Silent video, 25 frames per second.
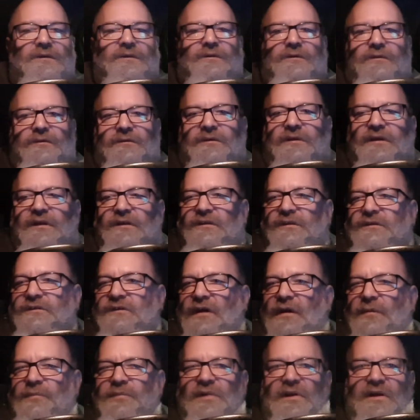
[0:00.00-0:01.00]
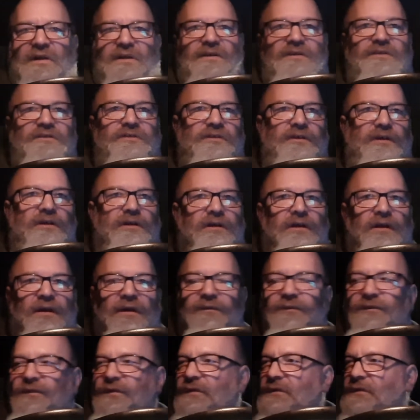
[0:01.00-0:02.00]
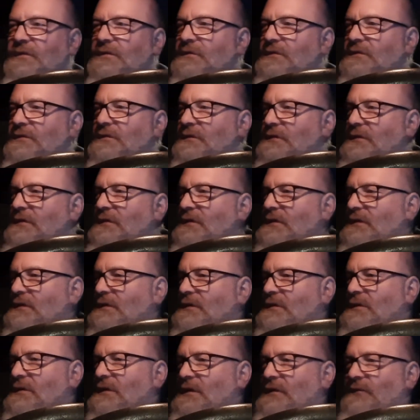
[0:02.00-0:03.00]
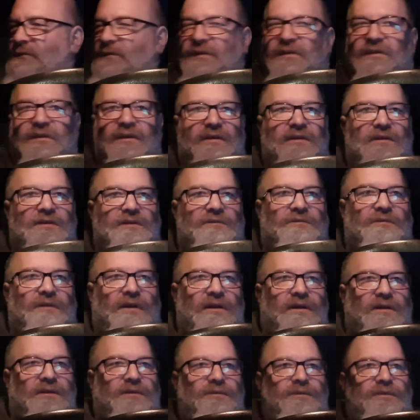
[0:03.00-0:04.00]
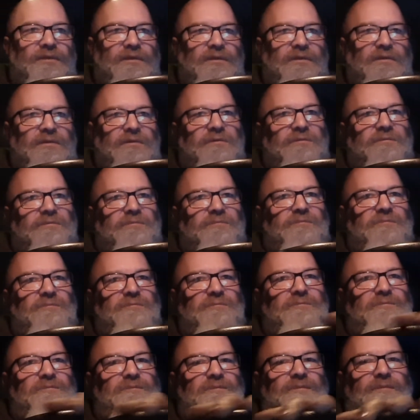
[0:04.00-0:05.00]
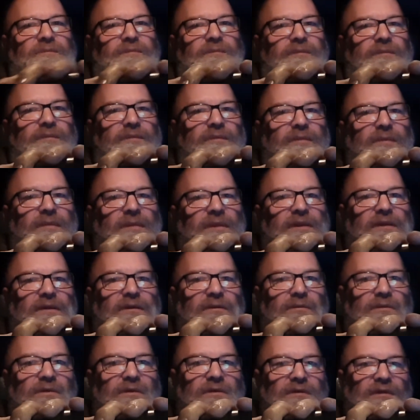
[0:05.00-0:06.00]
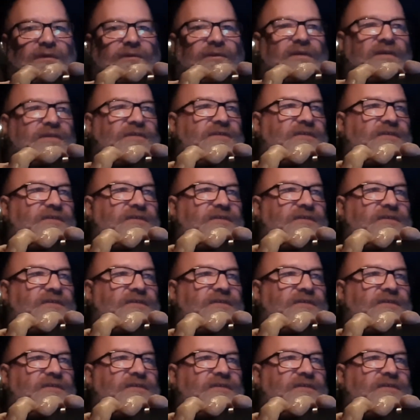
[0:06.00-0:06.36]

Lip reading: Okay, the top light is shut off. Everything is ready for... I wonder if he's